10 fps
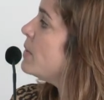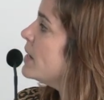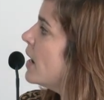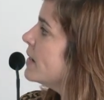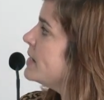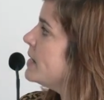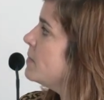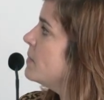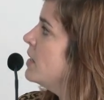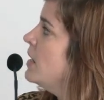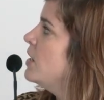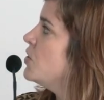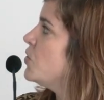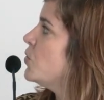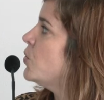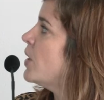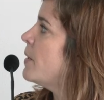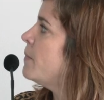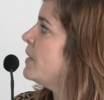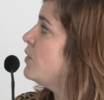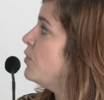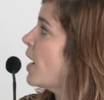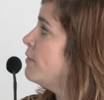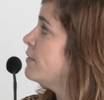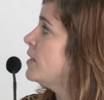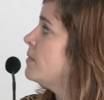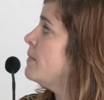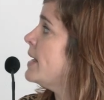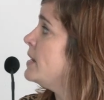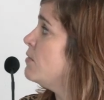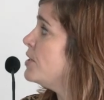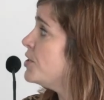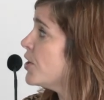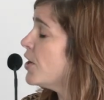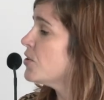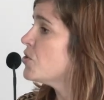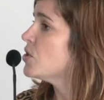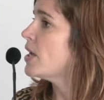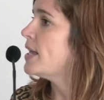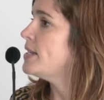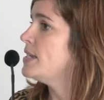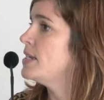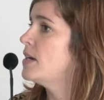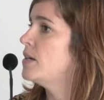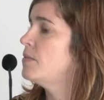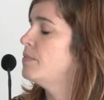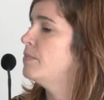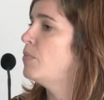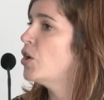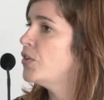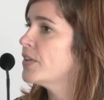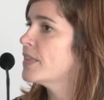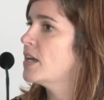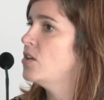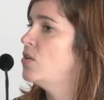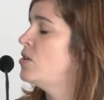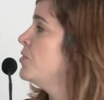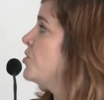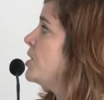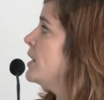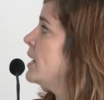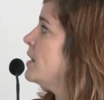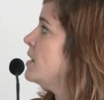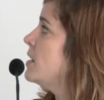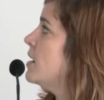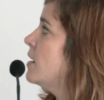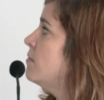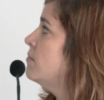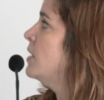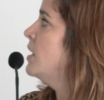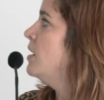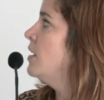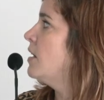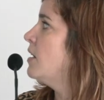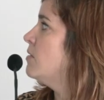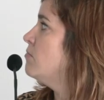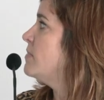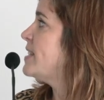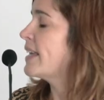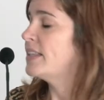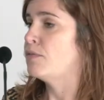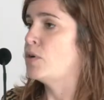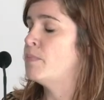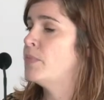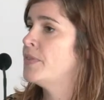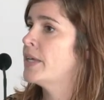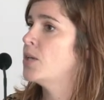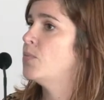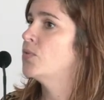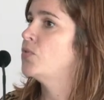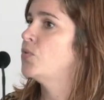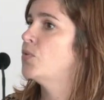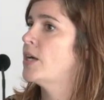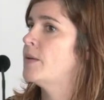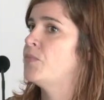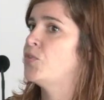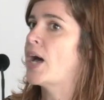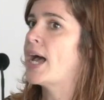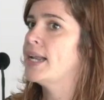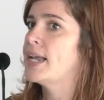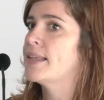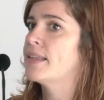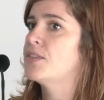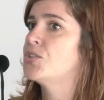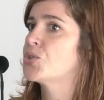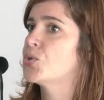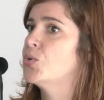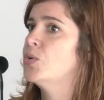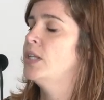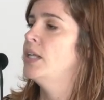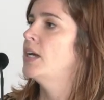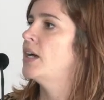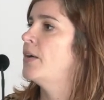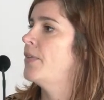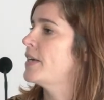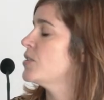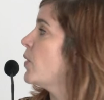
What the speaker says: PR team. So if you have any research, any product that you're launching, any tech development that you want to highlight at the show, that's